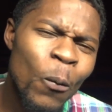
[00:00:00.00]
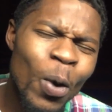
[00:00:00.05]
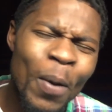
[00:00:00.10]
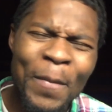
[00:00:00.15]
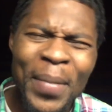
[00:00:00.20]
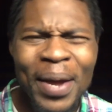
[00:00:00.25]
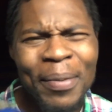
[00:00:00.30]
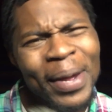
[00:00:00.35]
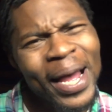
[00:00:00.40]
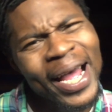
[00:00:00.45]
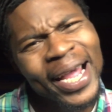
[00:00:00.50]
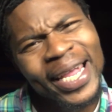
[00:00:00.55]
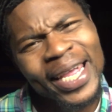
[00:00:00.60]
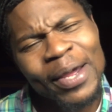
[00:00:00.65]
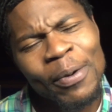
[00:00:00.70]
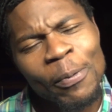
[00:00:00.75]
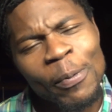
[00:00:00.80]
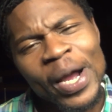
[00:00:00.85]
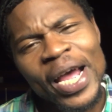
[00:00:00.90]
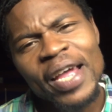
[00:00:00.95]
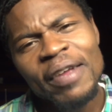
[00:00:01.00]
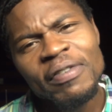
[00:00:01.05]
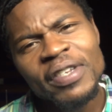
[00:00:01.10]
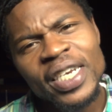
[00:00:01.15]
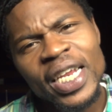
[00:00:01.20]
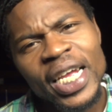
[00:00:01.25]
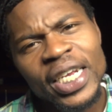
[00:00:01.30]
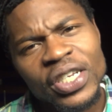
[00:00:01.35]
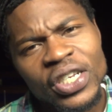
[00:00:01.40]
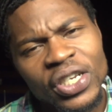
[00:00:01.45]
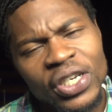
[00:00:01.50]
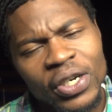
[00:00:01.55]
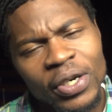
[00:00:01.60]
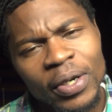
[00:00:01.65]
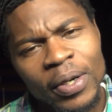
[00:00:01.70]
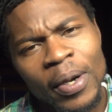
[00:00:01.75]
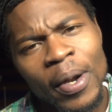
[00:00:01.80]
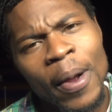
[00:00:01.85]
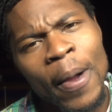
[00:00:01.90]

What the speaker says: Well, maybe I get waves next year.